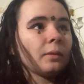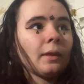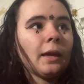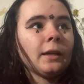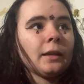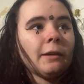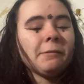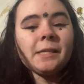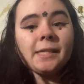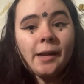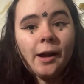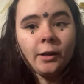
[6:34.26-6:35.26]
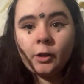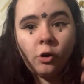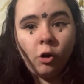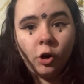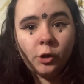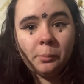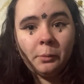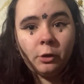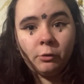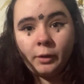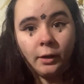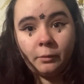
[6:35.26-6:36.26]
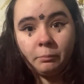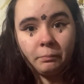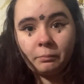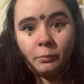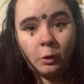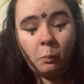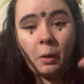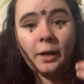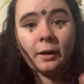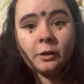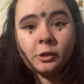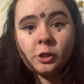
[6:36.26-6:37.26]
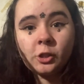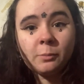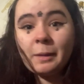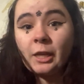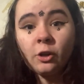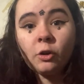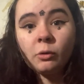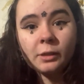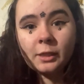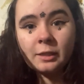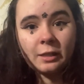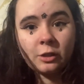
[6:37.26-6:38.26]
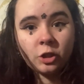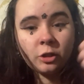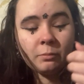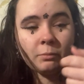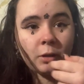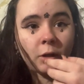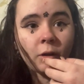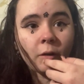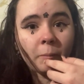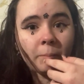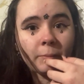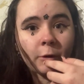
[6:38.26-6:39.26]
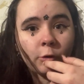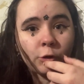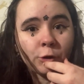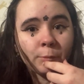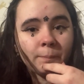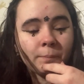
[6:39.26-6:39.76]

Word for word: like if it's not gonna harm you then why not just make your own decision you know or